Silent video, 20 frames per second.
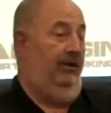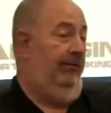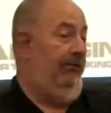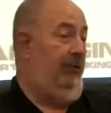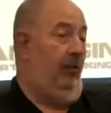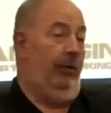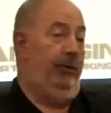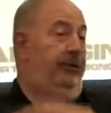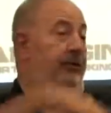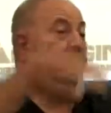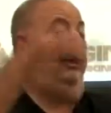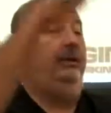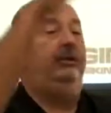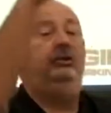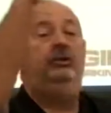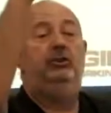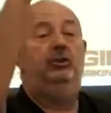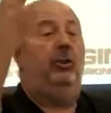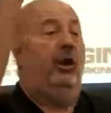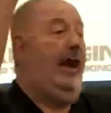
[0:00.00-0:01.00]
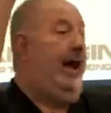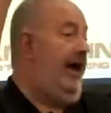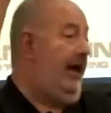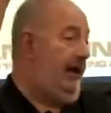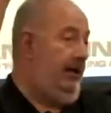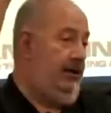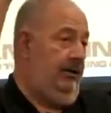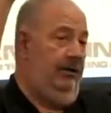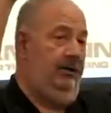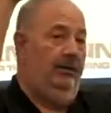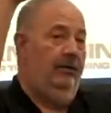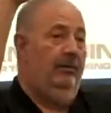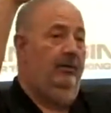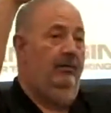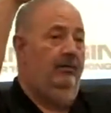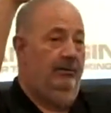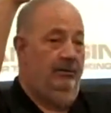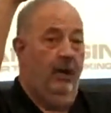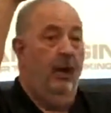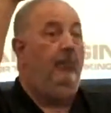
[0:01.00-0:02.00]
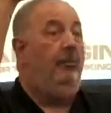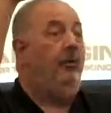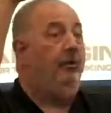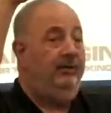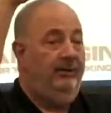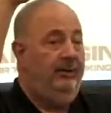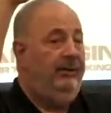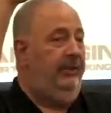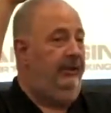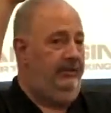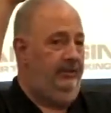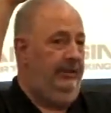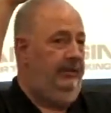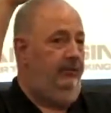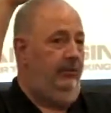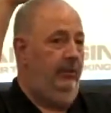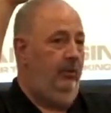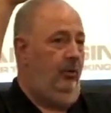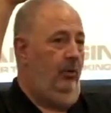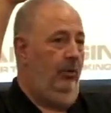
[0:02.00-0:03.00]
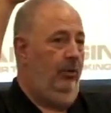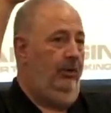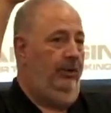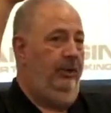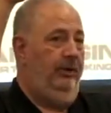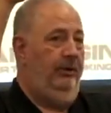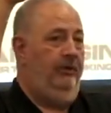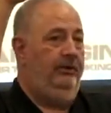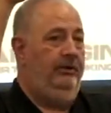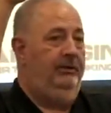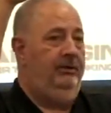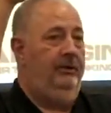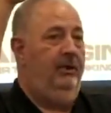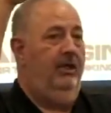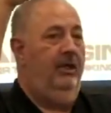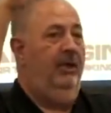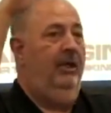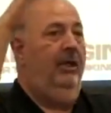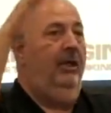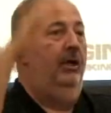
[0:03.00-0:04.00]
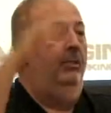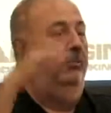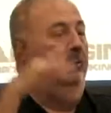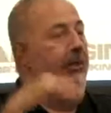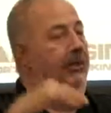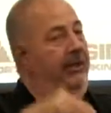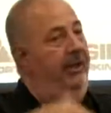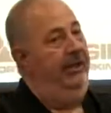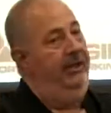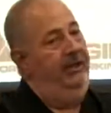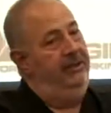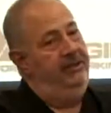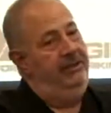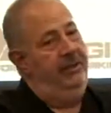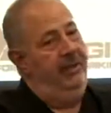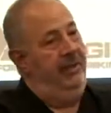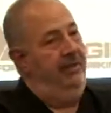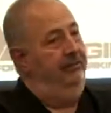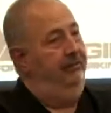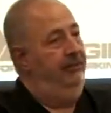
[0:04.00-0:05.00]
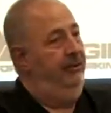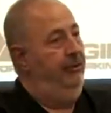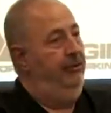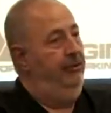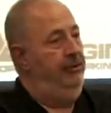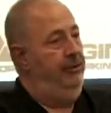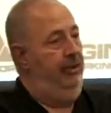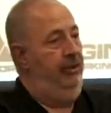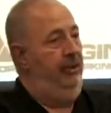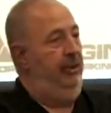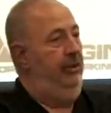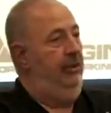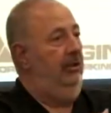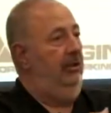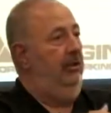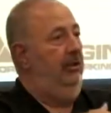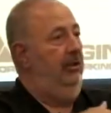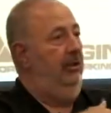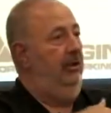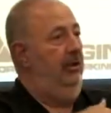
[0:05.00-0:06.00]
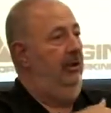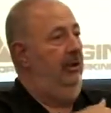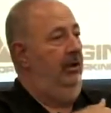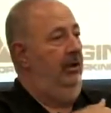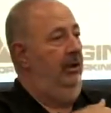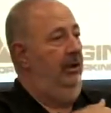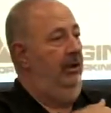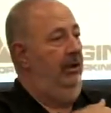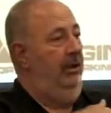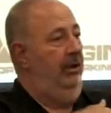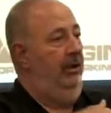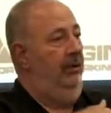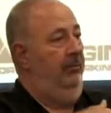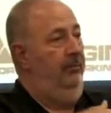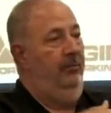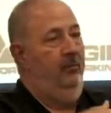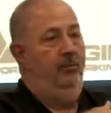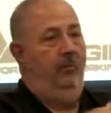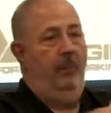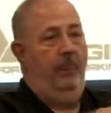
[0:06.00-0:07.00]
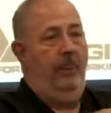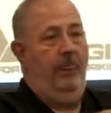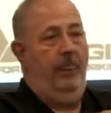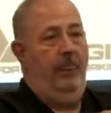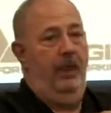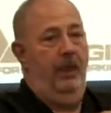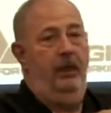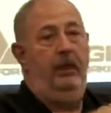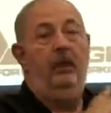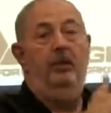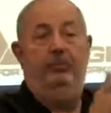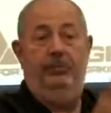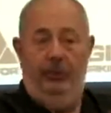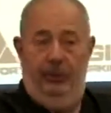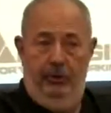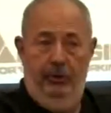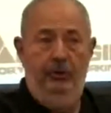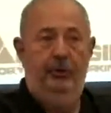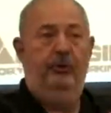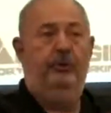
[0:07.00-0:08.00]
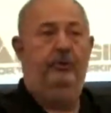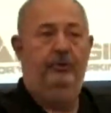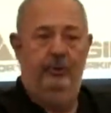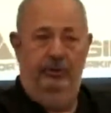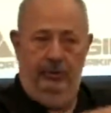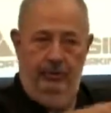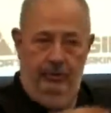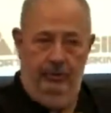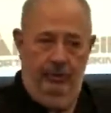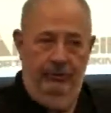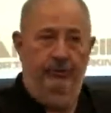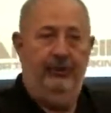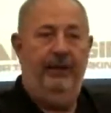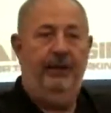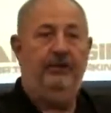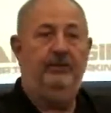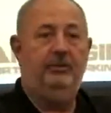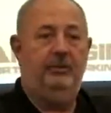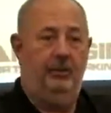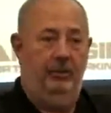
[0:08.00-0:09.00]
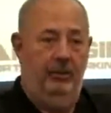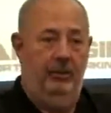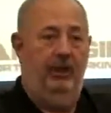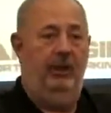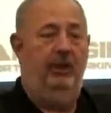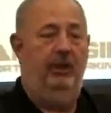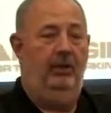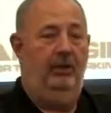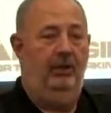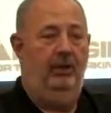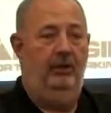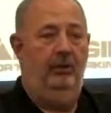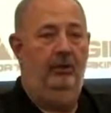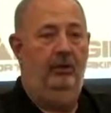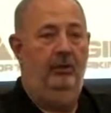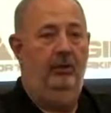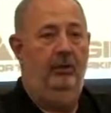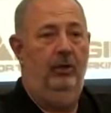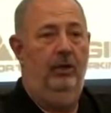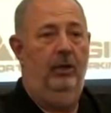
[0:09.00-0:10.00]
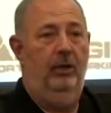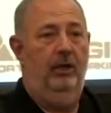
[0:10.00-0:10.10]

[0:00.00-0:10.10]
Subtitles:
14-track double DSD recordings, but then instead of using a computer to do the mix or the EQ,